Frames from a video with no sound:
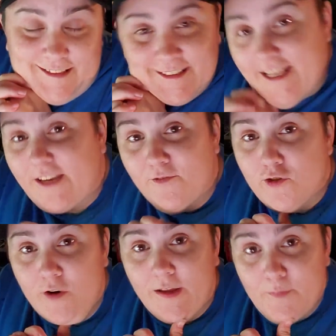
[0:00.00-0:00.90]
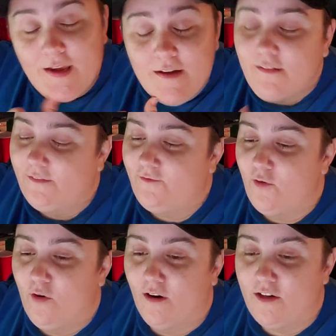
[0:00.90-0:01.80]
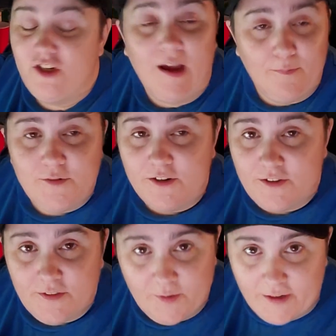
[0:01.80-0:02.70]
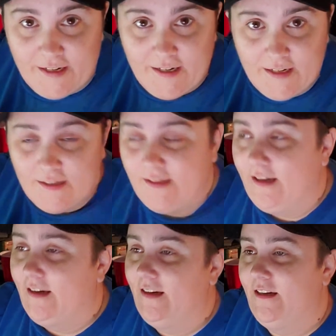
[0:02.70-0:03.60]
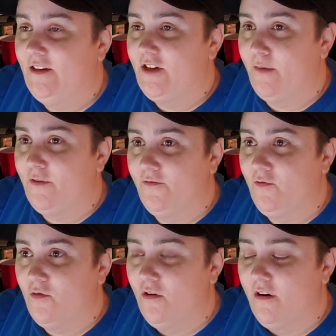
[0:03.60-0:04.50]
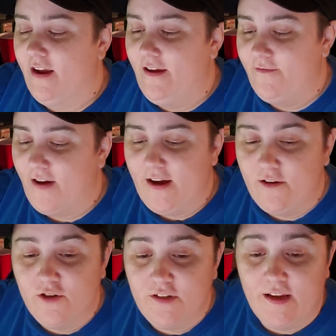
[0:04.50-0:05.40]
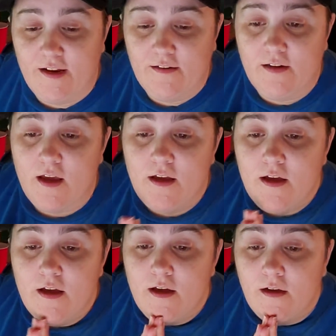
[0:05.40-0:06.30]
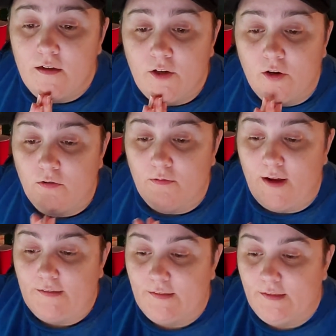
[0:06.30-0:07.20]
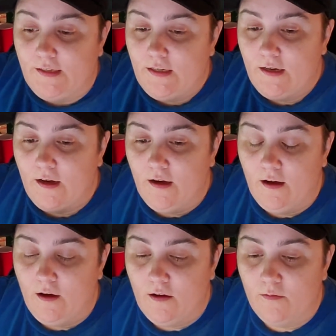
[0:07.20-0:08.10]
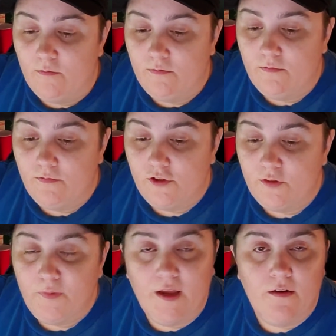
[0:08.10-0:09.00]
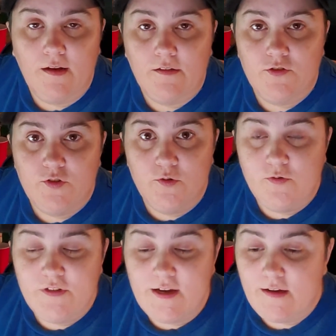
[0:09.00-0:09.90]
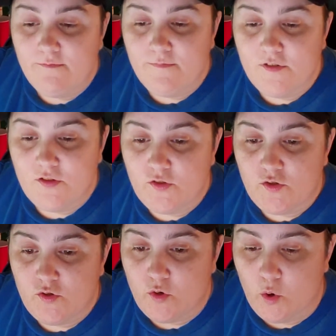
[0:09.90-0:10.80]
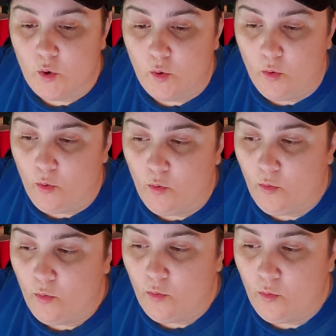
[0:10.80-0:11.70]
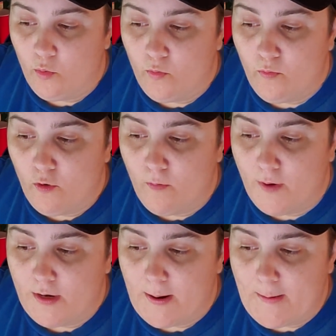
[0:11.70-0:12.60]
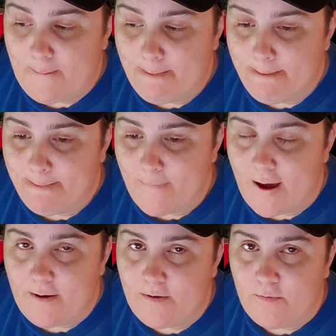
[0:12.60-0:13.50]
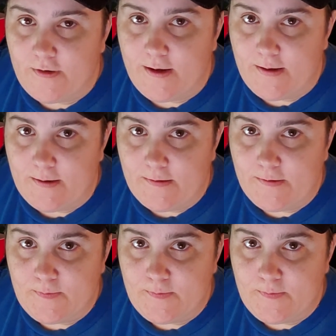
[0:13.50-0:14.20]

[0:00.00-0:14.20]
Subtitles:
Thank you for joining me for Chapter 3. Chapter 4, if I understand correctly, should be out next Tuesday, or Monday. I don't know what day it is.